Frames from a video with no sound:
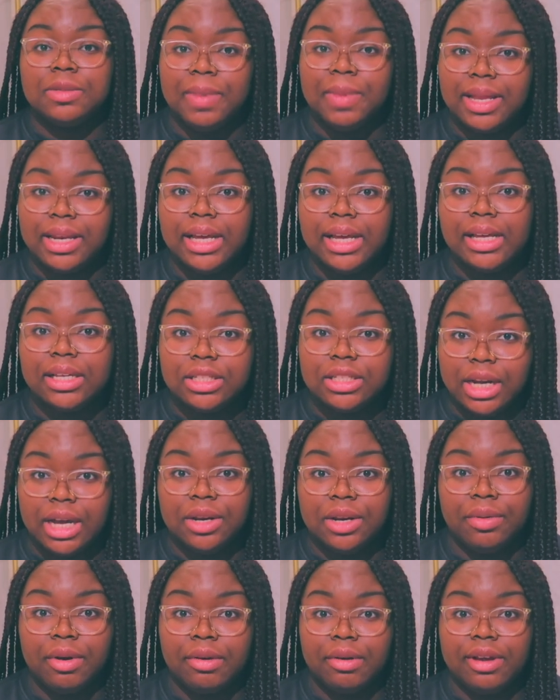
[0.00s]
spending
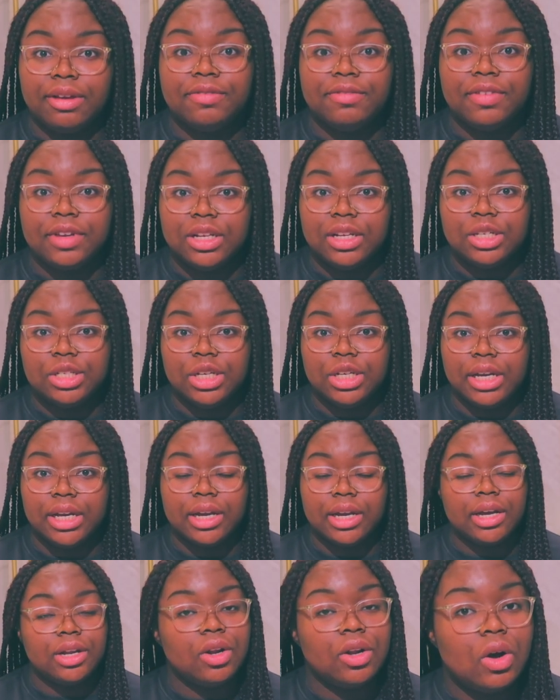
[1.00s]
January finishing
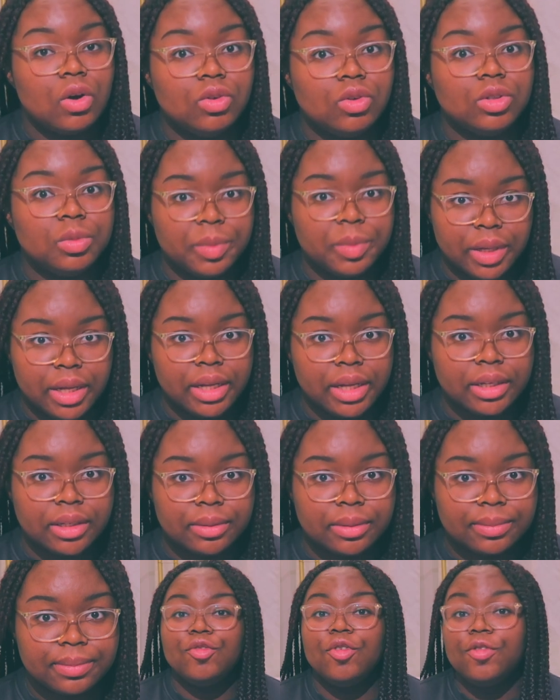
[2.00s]
an old book.
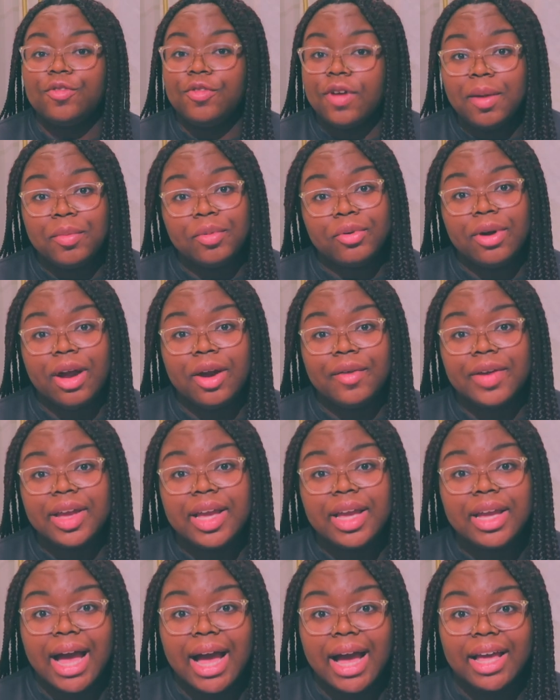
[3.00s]
For
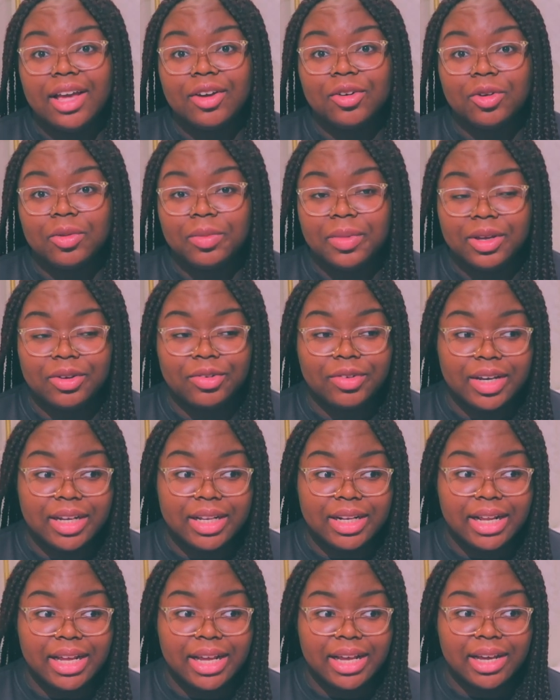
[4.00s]
February, I will be
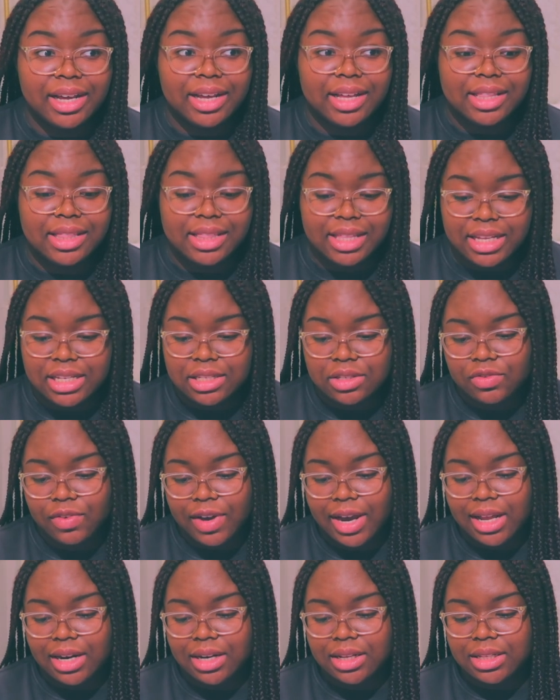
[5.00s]
reading These
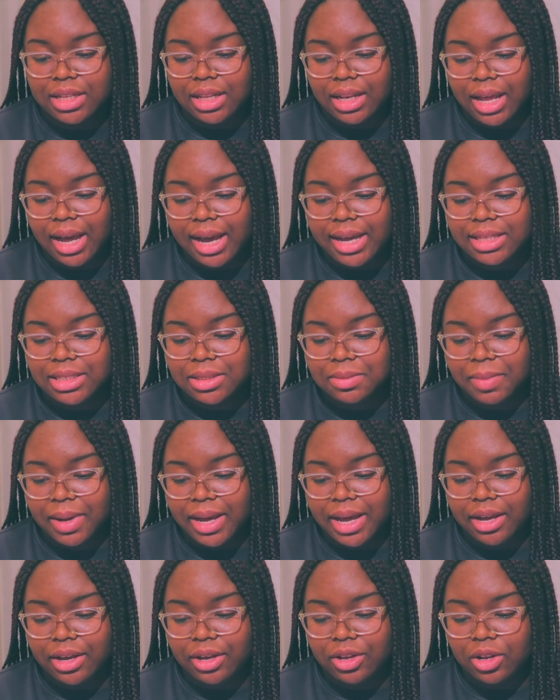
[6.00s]
Violent Delights
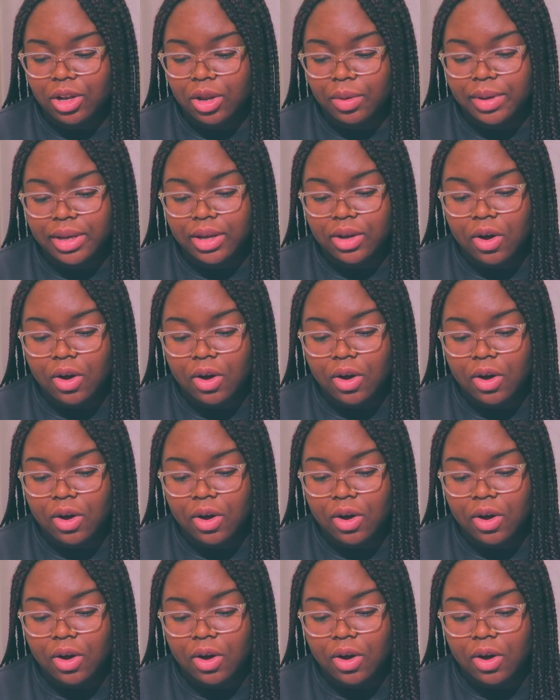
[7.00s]
by Chloe